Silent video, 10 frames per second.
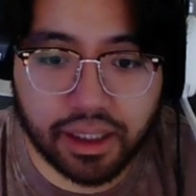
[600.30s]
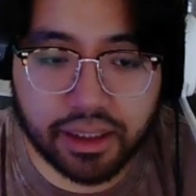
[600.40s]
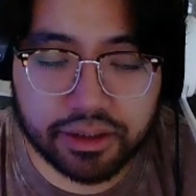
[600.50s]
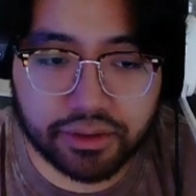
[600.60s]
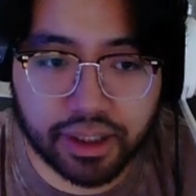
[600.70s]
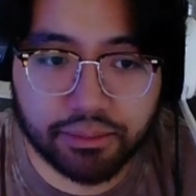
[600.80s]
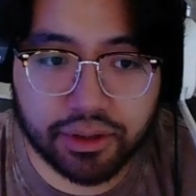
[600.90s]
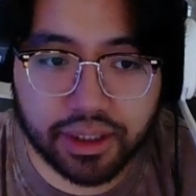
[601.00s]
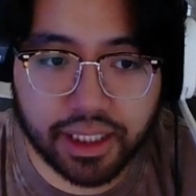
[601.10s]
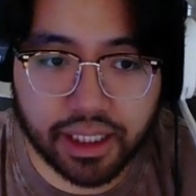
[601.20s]

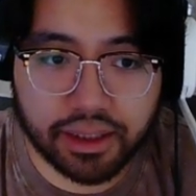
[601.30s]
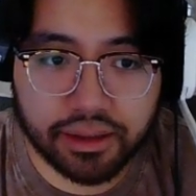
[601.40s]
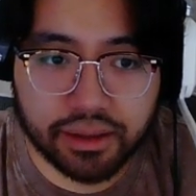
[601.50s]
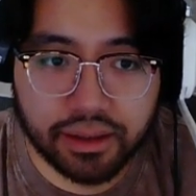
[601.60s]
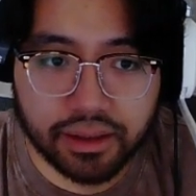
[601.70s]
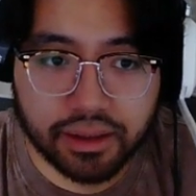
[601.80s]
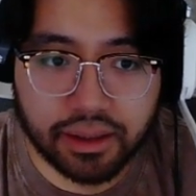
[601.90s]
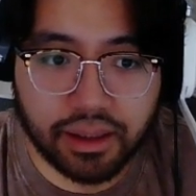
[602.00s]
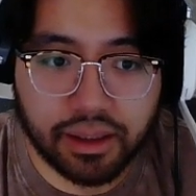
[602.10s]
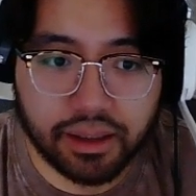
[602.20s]
Scramble again.
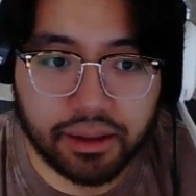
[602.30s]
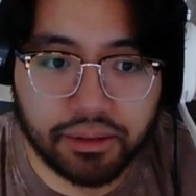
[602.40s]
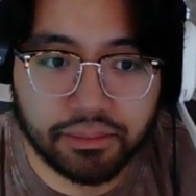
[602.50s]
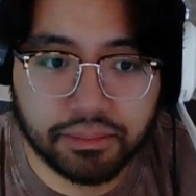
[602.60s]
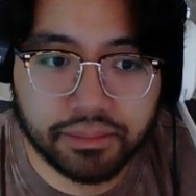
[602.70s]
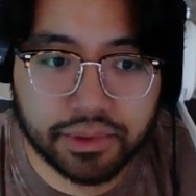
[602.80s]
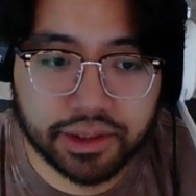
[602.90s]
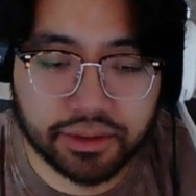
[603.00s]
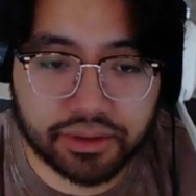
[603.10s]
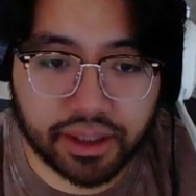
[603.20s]

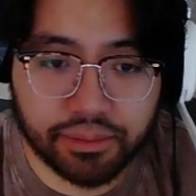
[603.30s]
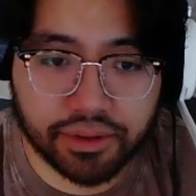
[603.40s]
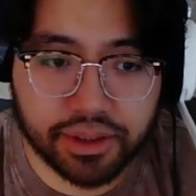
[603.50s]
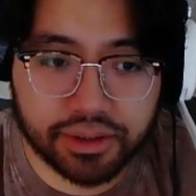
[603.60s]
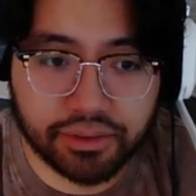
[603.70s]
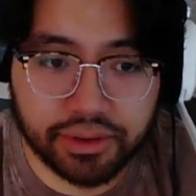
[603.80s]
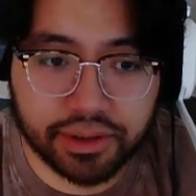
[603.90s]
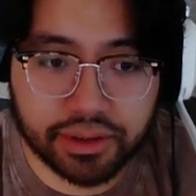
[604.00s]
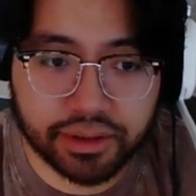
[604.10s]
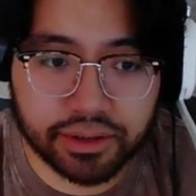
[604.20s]
So Scramble is going to
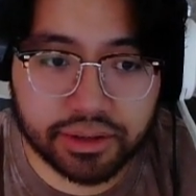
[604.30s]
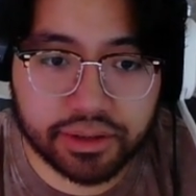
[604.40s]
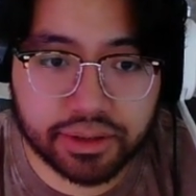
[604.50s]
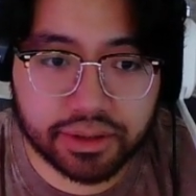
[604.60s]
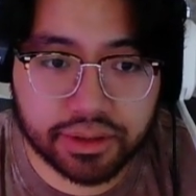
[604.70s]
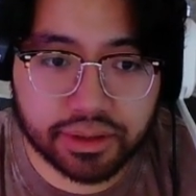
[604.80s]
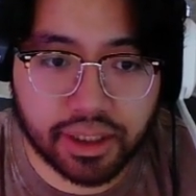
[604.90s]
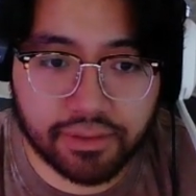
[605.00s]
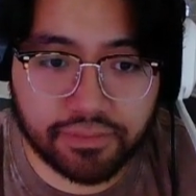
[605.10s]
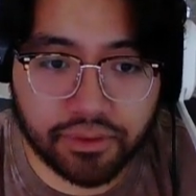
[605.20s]
search
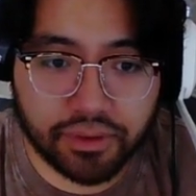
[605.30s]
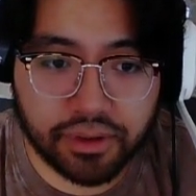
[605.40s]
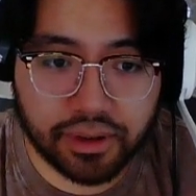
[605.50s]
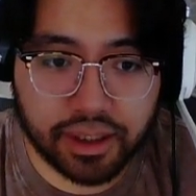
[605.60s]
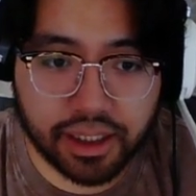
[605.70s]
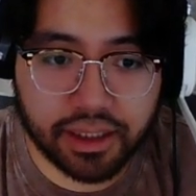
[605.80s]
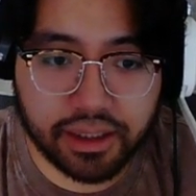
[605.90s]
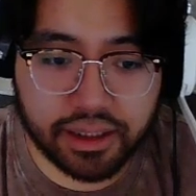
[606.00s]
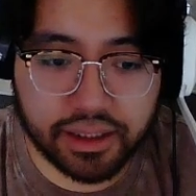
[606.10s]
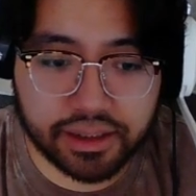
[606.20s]
top 4 again,
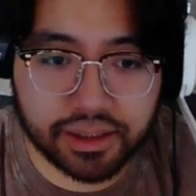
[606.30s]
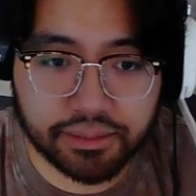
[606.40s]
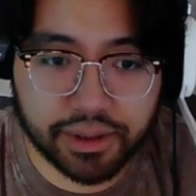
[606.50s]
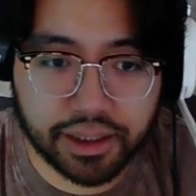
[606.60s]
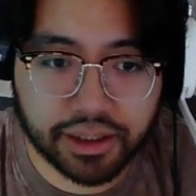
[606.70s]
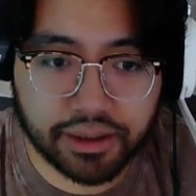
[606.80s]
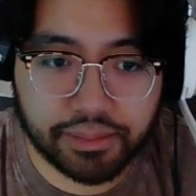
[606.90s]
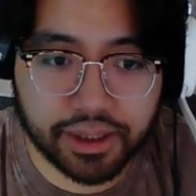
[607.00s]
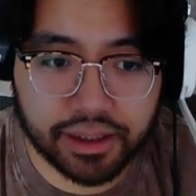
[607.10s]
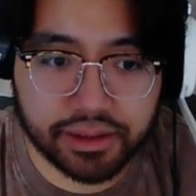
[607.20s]
and he's going to pick
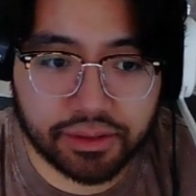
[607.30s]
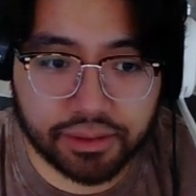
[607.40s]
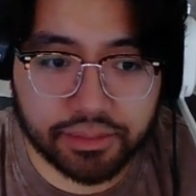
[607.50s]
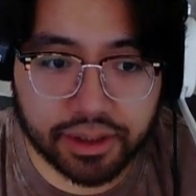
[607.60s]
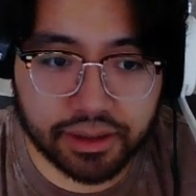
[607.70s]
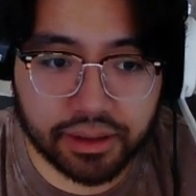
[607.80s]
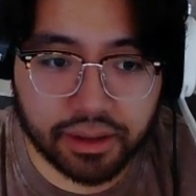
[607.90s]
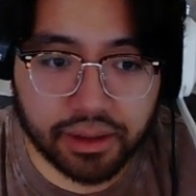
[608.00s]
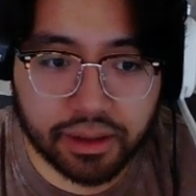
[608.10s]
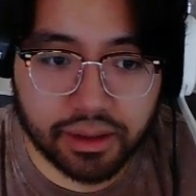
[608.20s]
up his Crimson
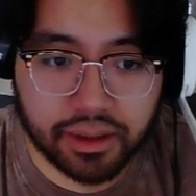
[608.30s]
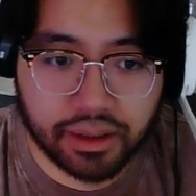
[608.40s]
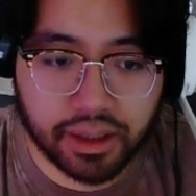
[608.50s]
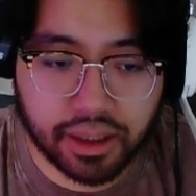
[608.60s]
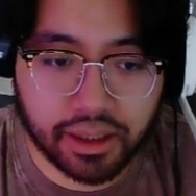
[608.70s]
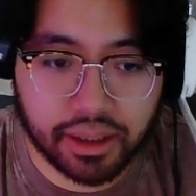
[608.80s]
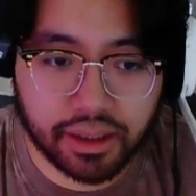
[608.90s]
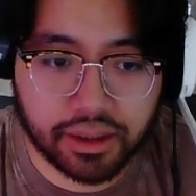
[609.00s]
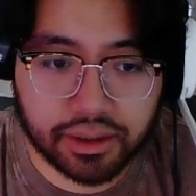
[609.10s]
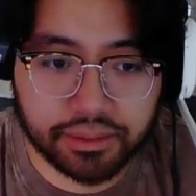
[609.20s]

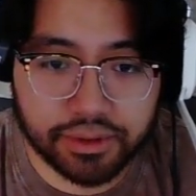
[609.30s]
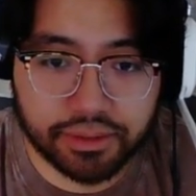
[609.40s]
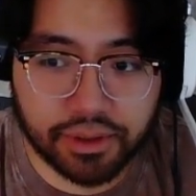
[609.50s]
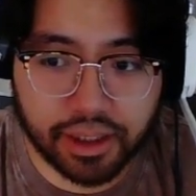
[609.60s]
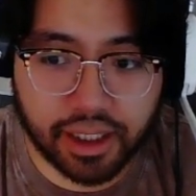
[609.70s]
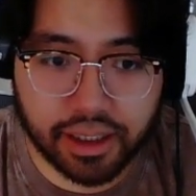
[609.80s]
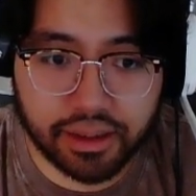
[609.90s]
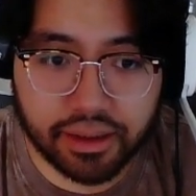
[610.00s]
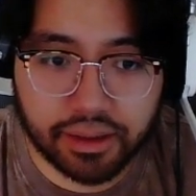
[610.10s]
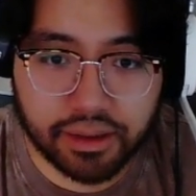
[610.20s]
again.